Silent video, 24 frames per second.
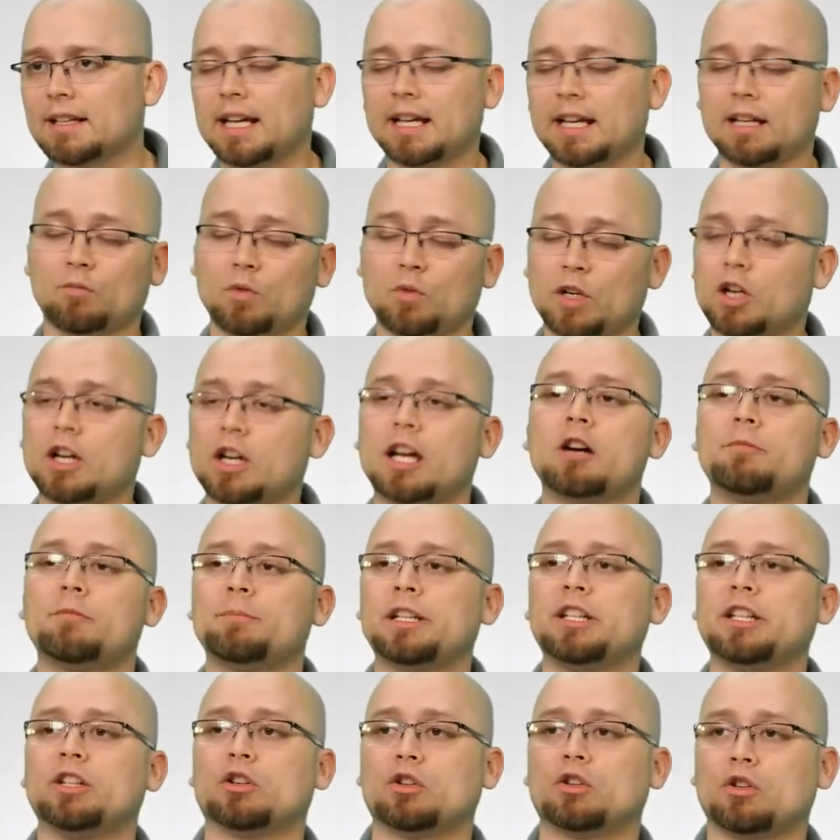And we're
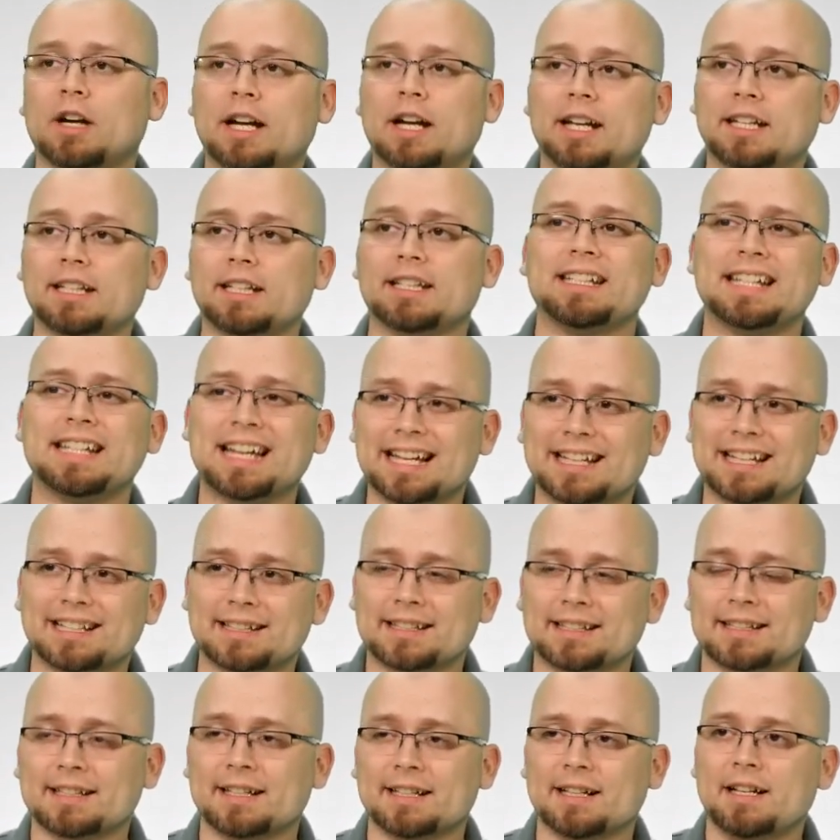helping your credit,
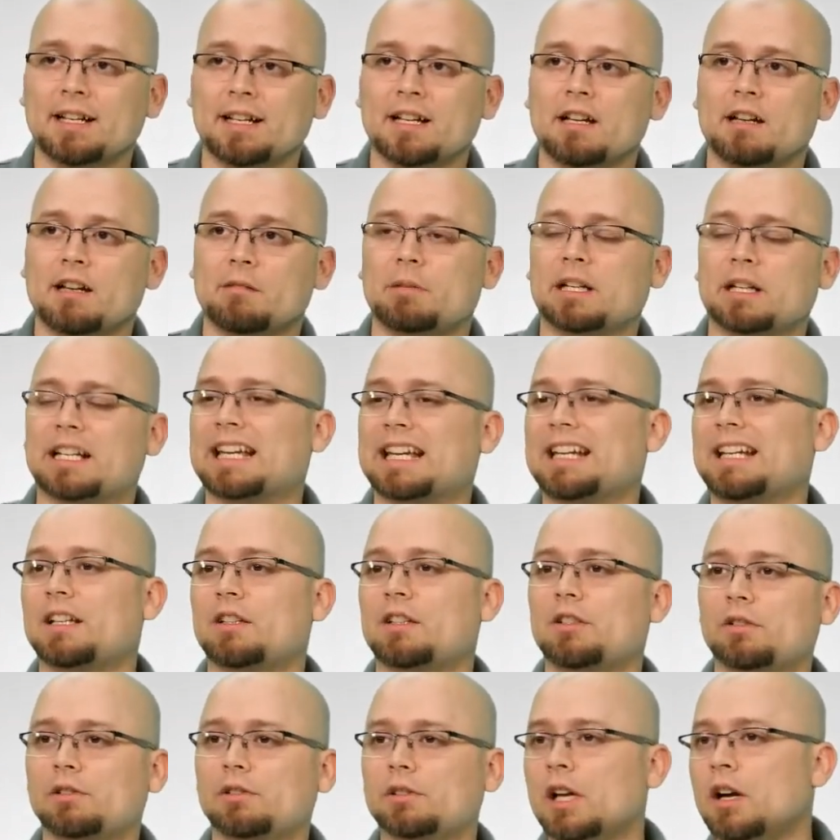yes. But getting a
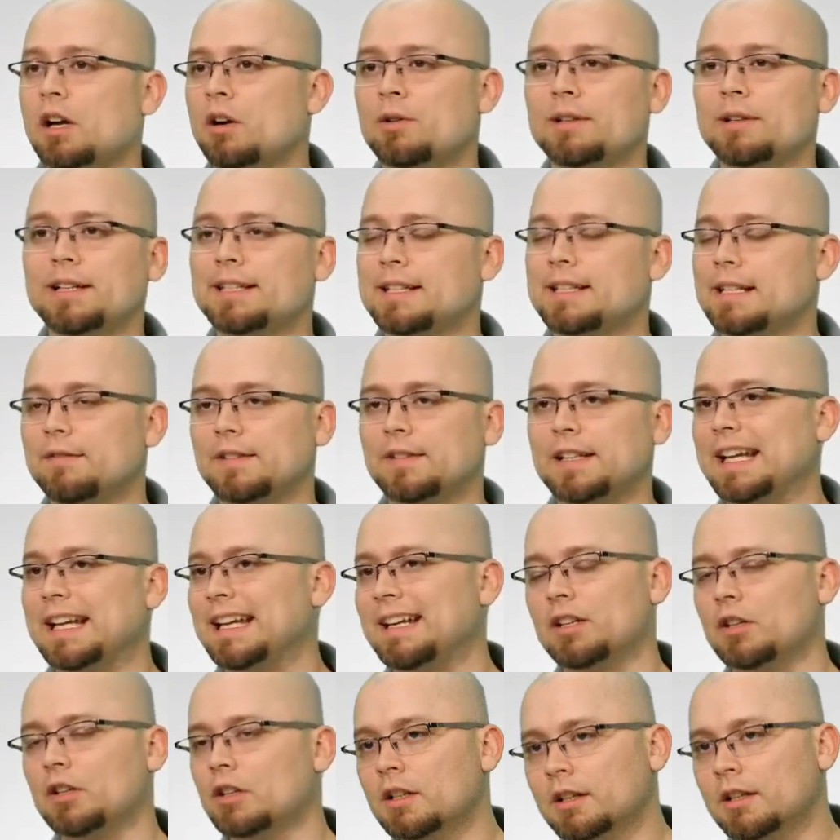new loan isn't even
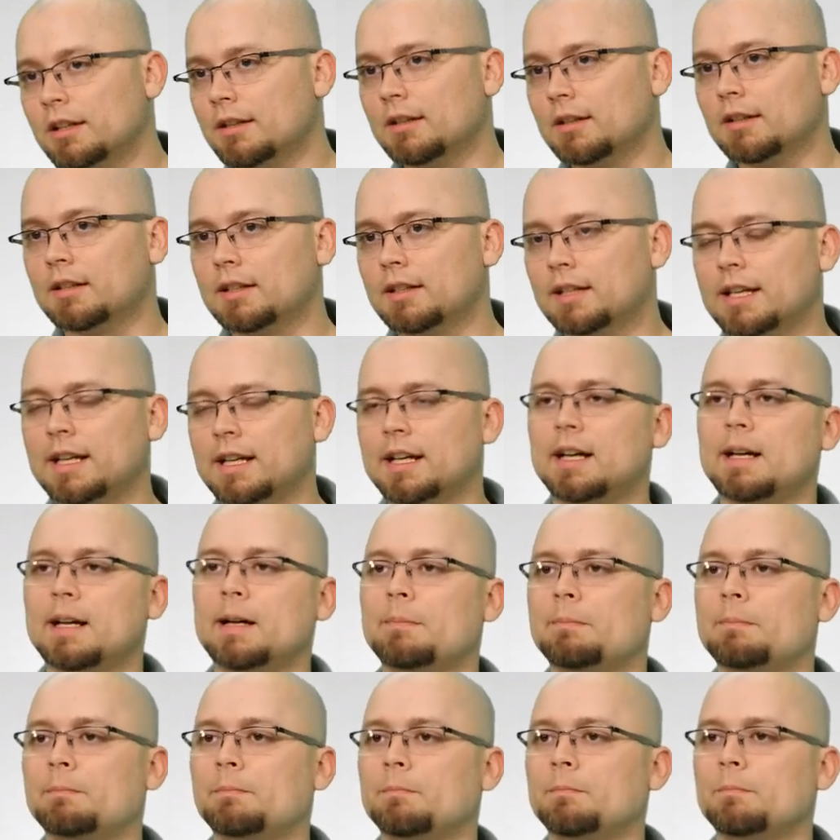hindered.
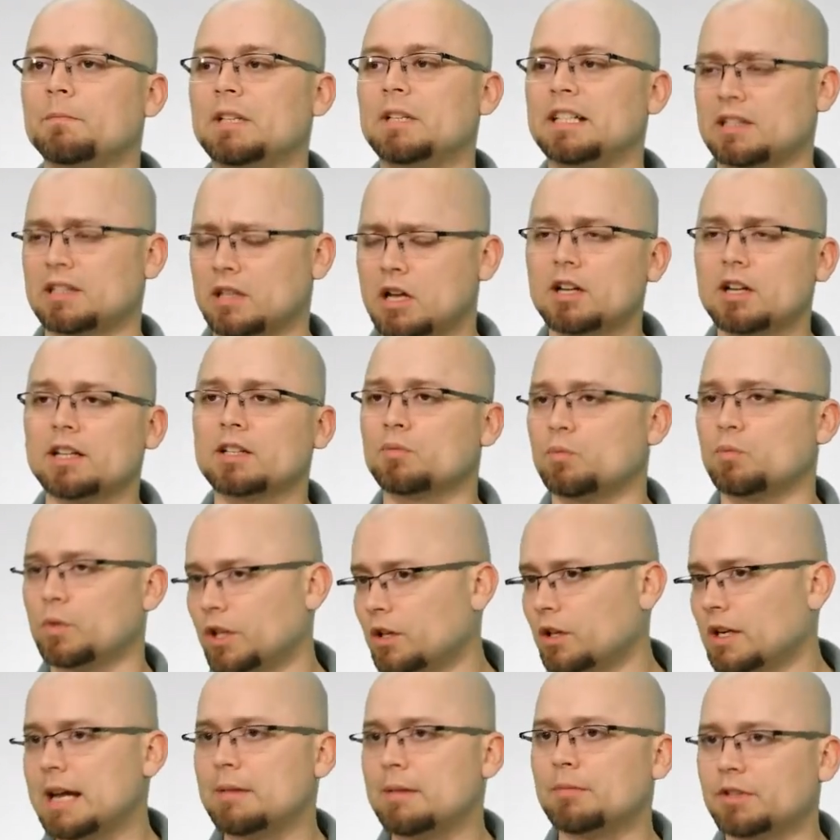As long as
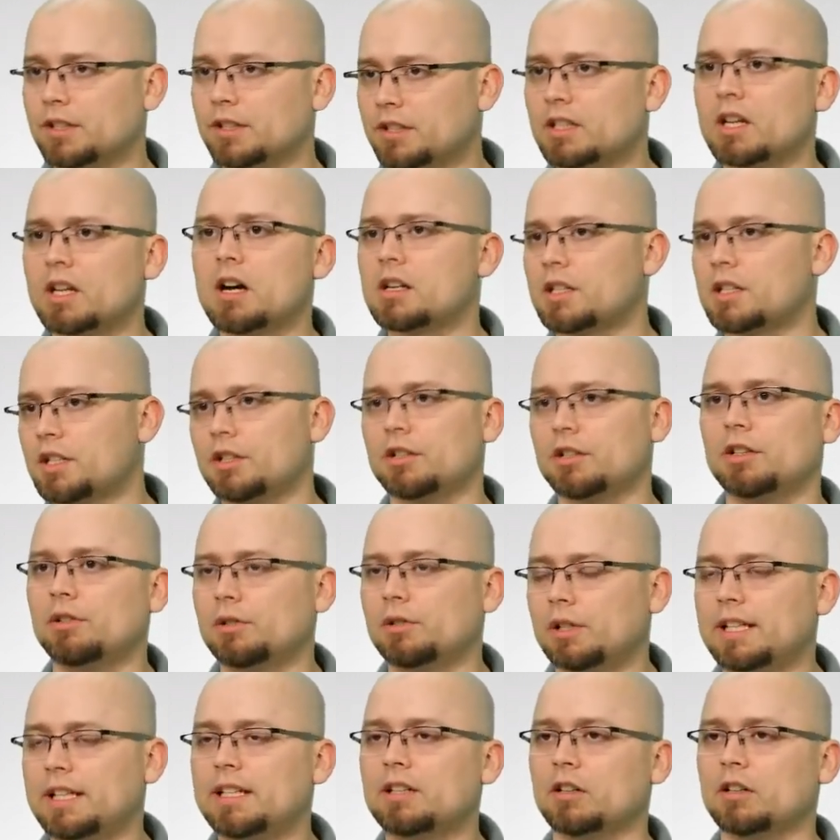we're able to talk to your new
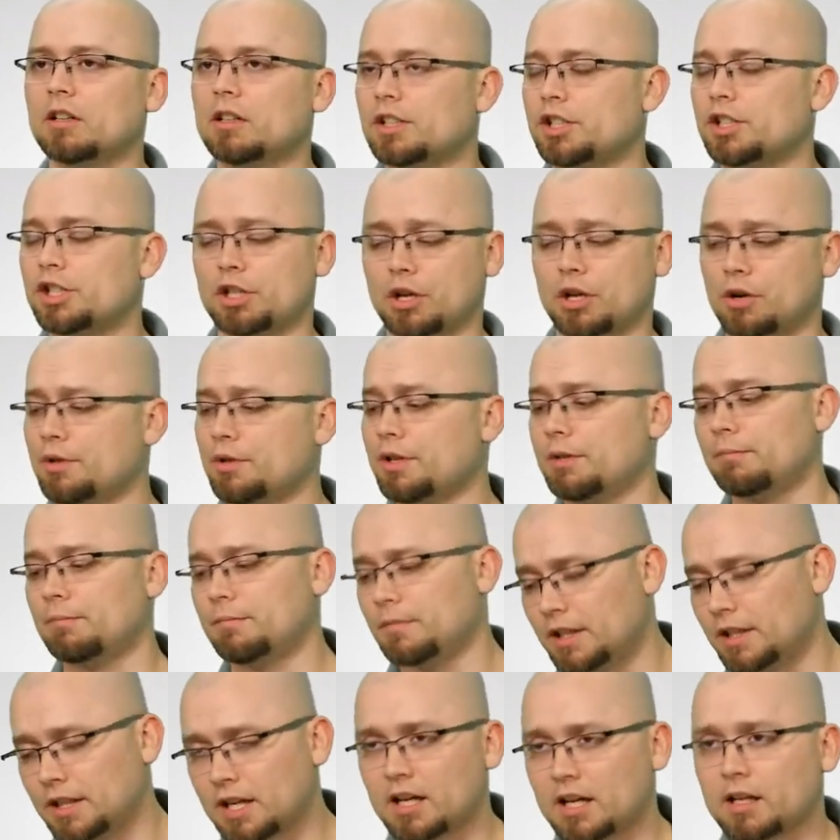lender and show them
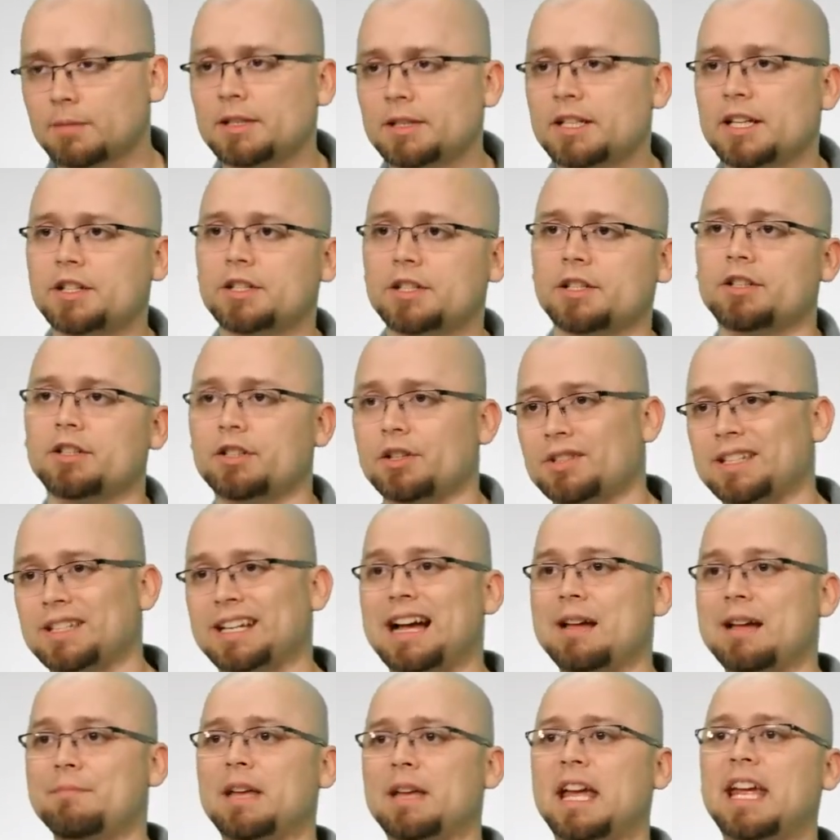the documentation that shows that
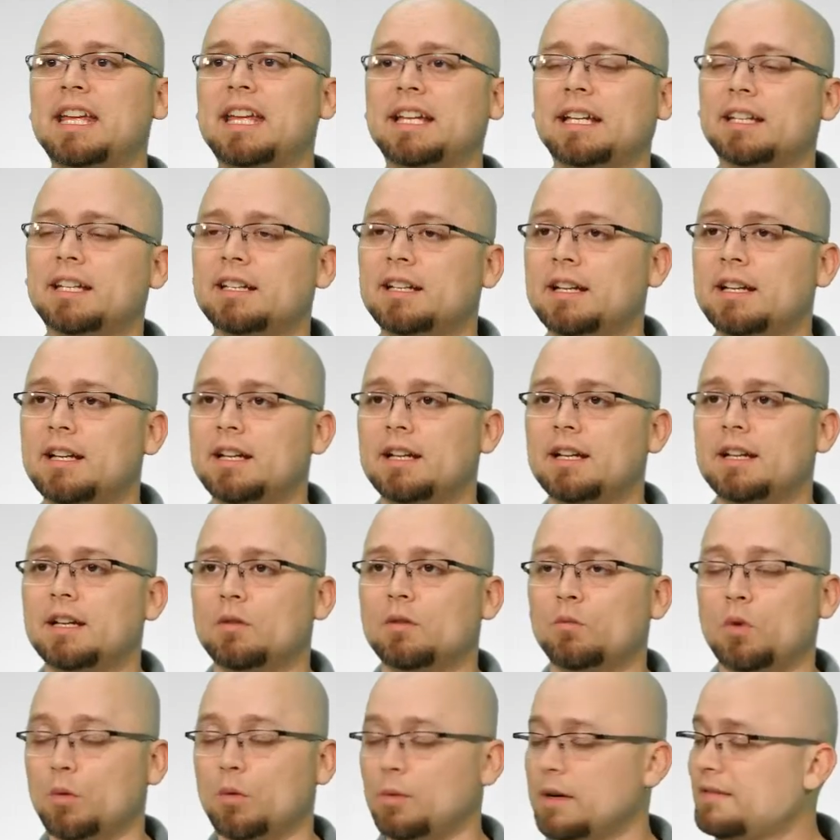I'm paying it,
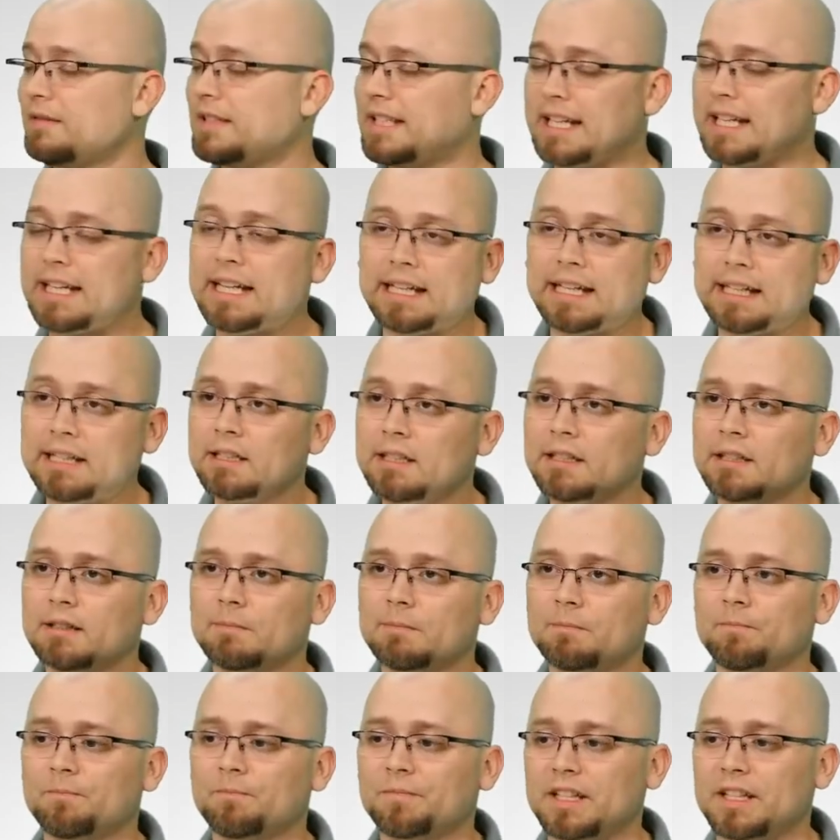what we've seen
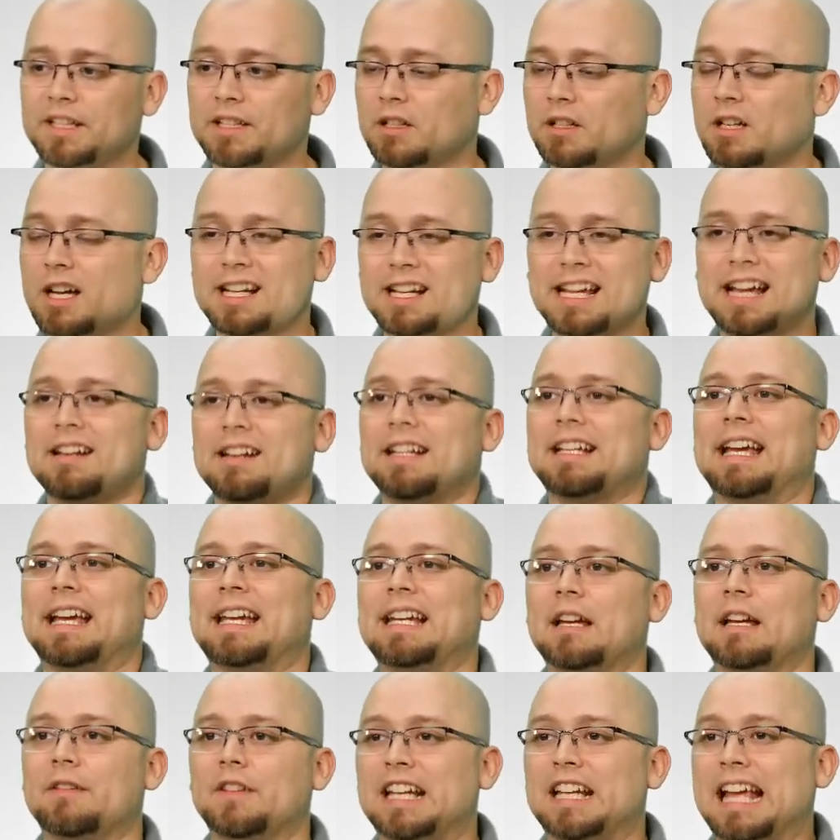is they're not counting
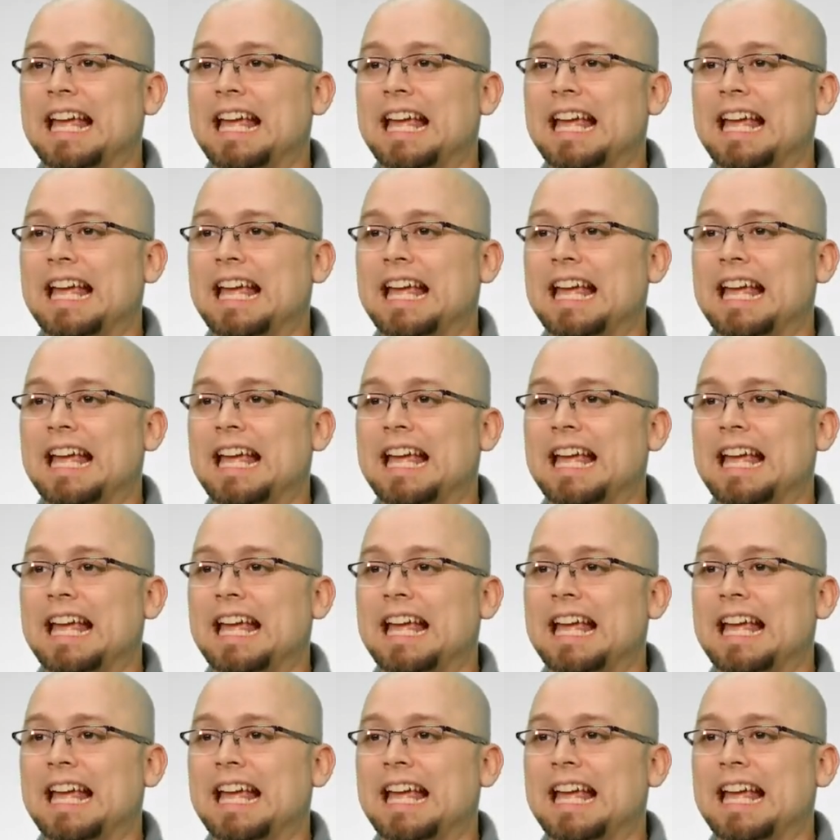any of it.